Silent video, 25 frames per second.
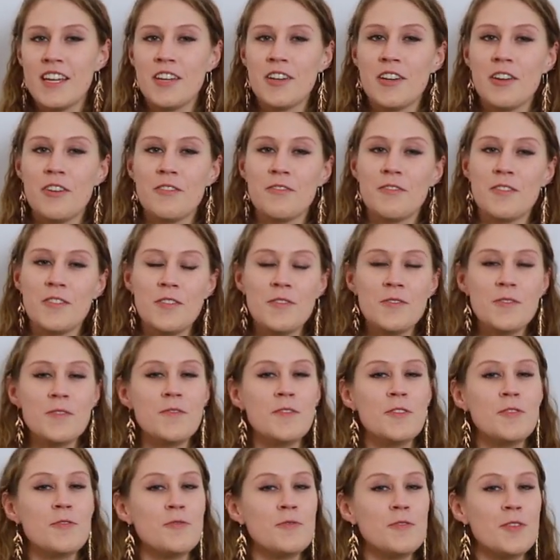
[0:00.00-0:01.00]
Now, for those
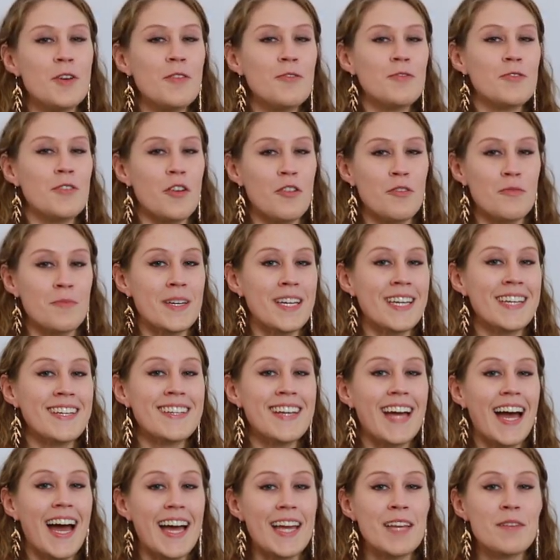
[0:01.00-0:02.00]
of you who don't know
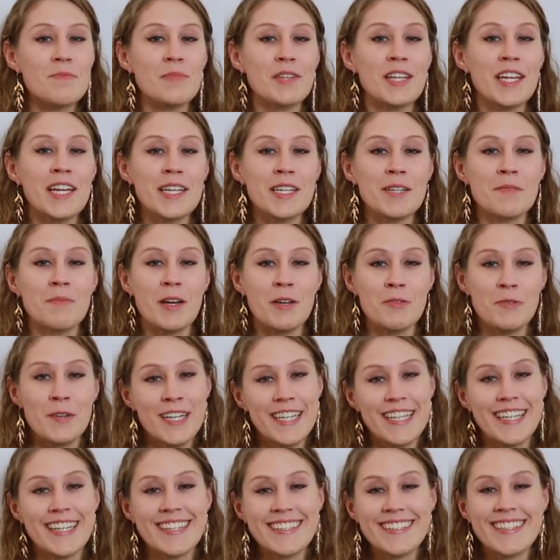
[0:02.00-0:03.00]
me, I am planning my
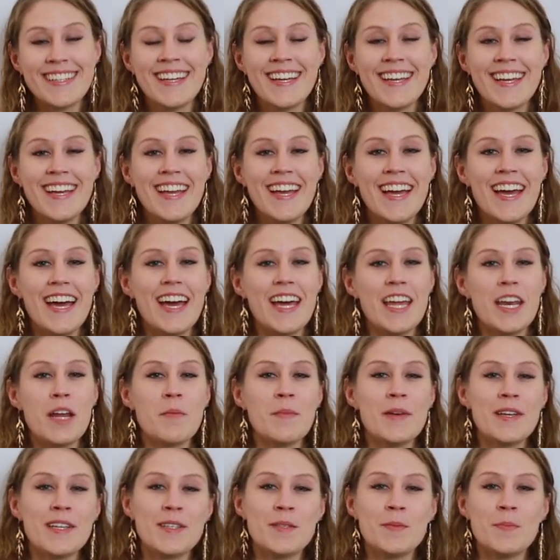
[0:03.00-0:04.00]
wedding, and
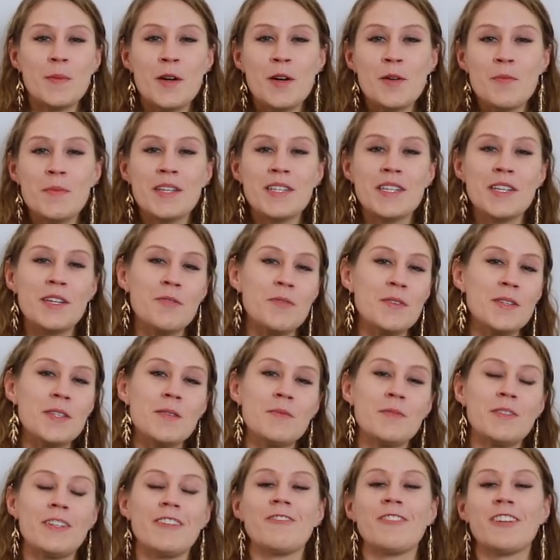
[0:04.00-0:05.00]
I'm experimenting with
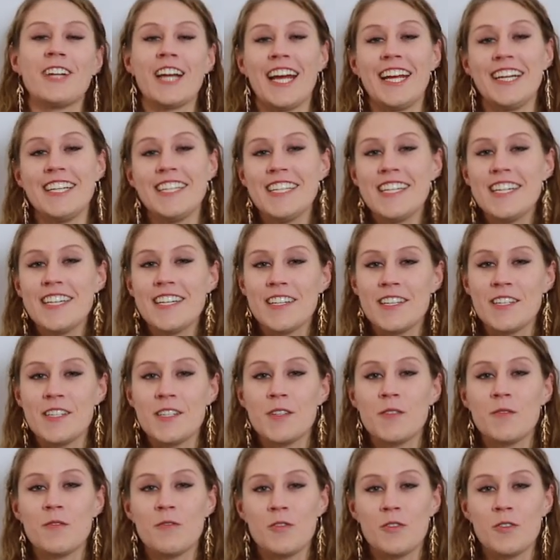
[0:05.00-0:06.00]
some different
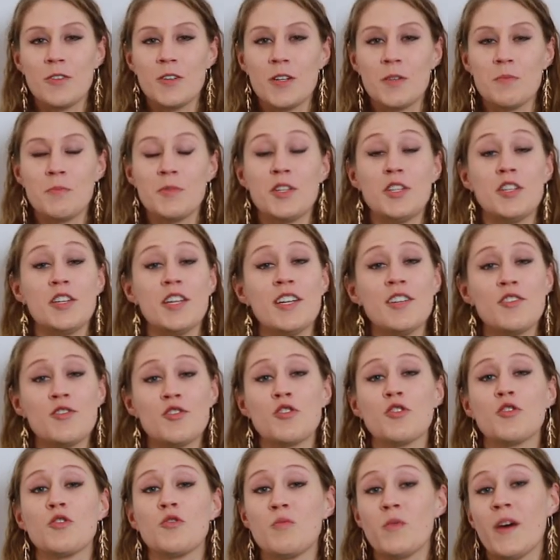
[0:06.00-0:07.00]
ideas for
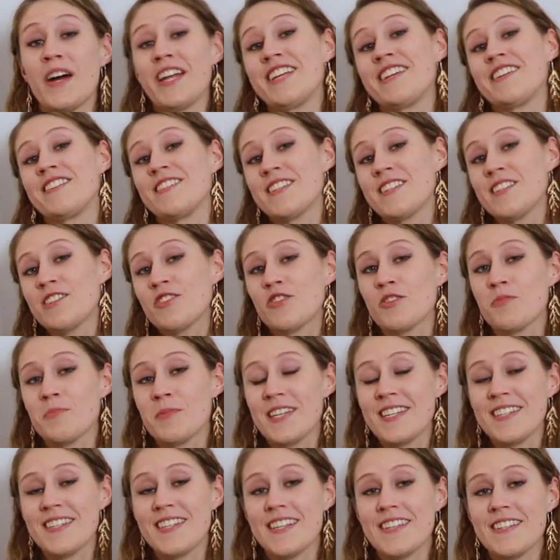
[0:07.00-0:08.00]
potential wedding
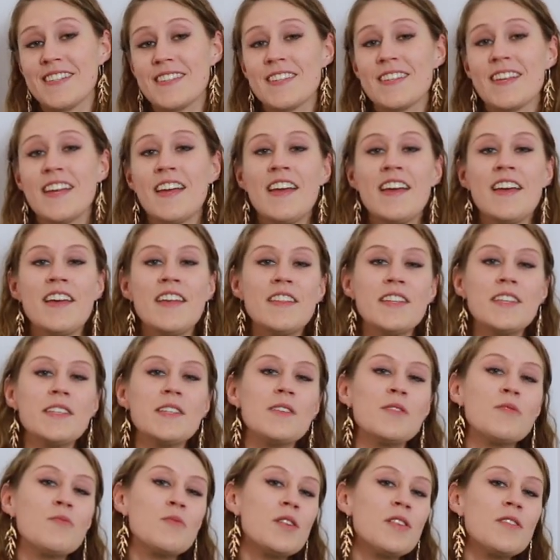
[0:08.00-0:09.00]
centerpieces. This
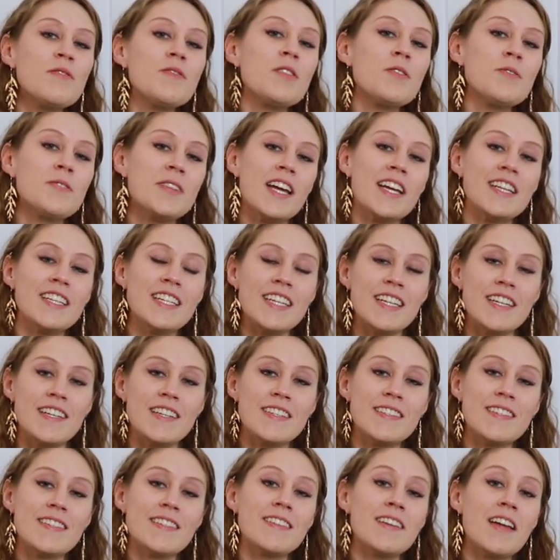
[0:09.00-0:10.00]
is one of those
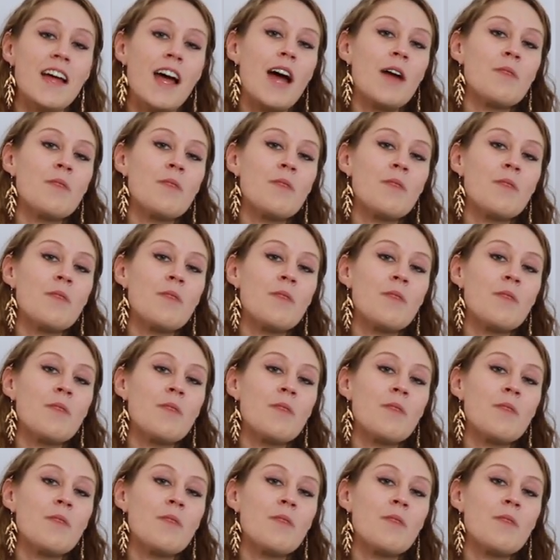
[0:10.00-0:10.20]
ideas.